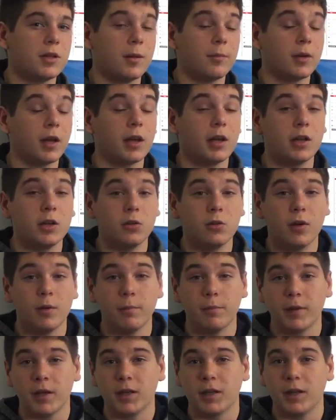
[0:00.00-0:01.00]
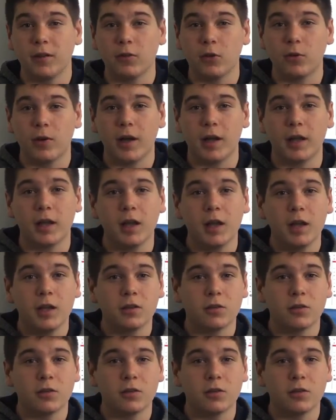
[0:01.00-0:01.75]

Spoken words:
I'm going to do a big giveaway.